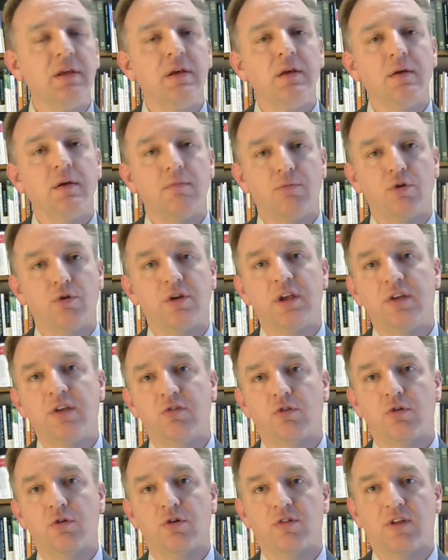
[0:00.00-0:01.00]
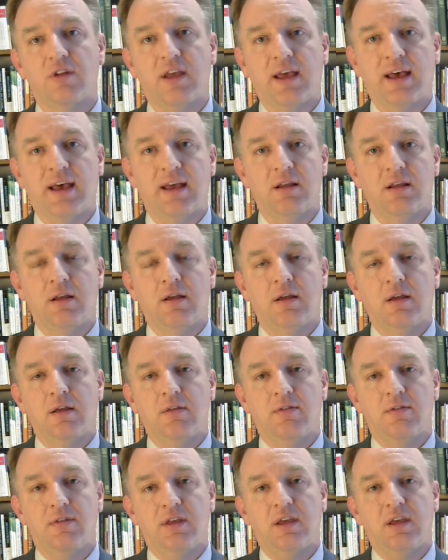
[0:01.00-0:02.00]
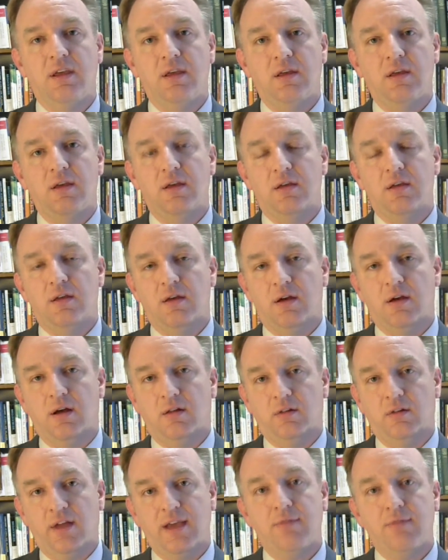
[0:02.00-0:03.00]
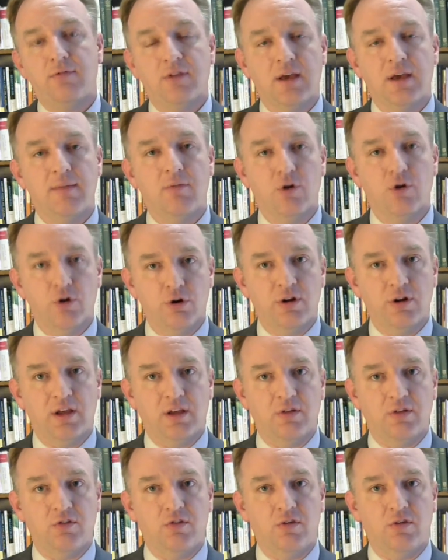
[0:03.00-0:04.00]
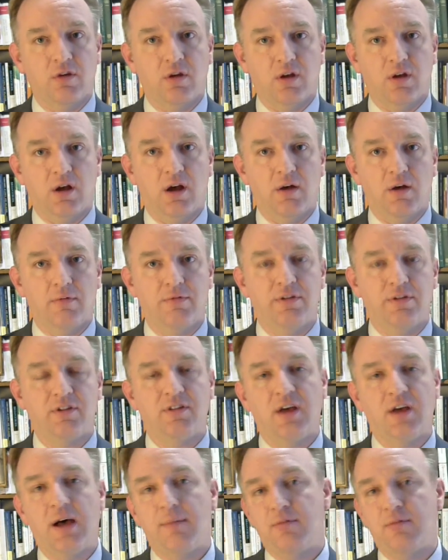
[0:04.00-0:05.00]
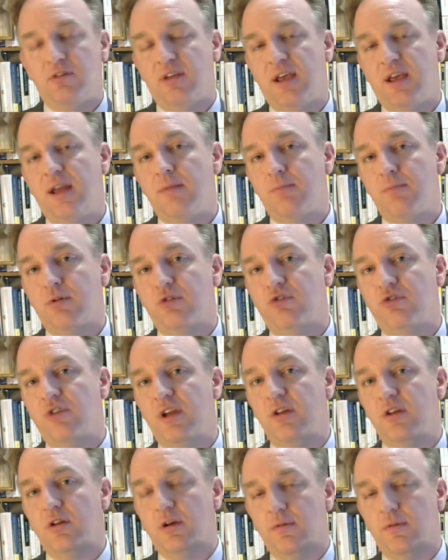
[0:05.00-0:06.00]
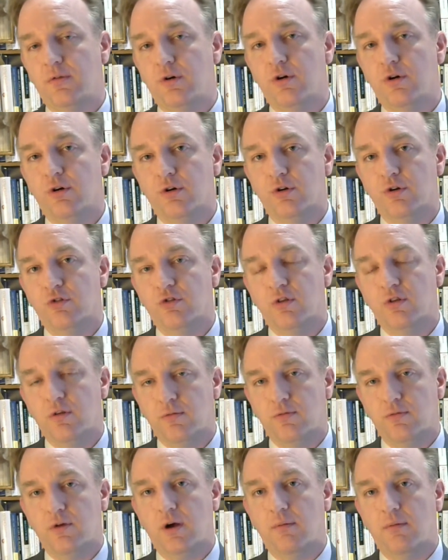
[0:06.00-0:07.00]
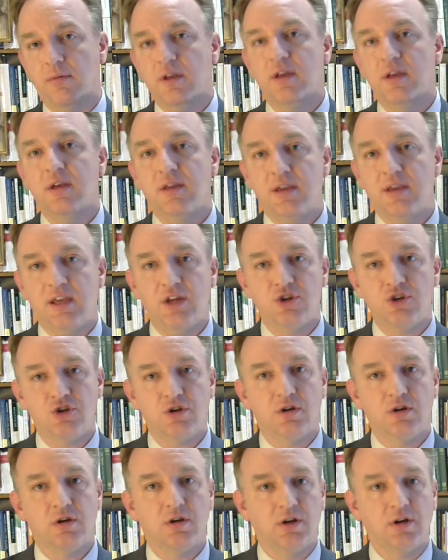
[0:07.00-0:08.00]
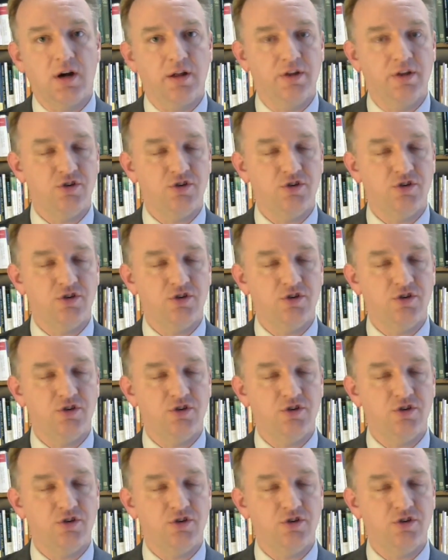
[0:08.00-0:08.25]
Brookings looked at the lifetime earnings of the top 10% of earners from each college